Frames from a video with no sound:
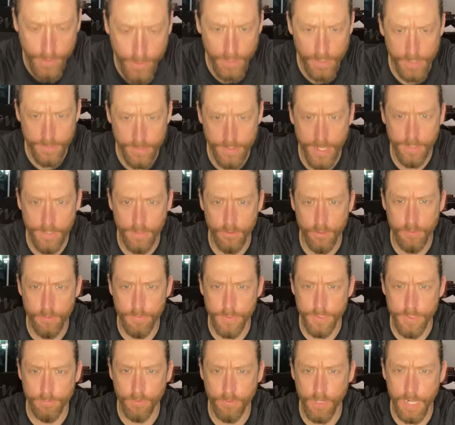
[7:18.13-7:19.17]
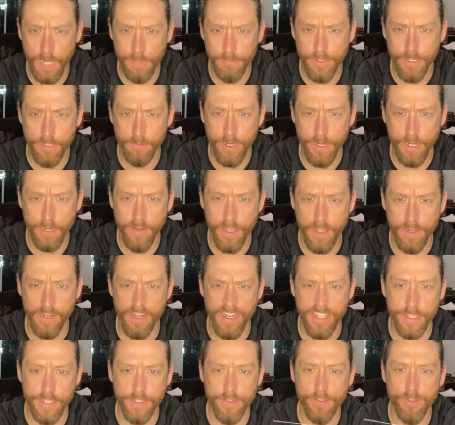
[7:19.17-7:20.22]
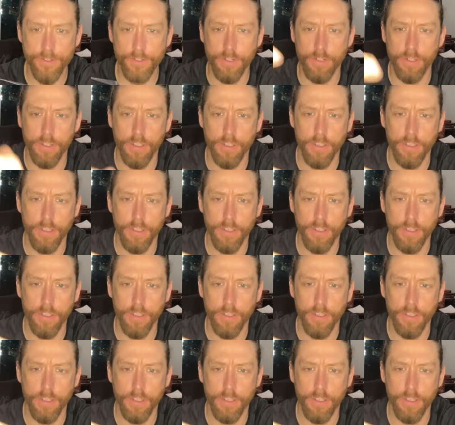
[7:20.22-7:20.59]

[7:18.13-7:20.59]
And that loop is probably right around 1 inch.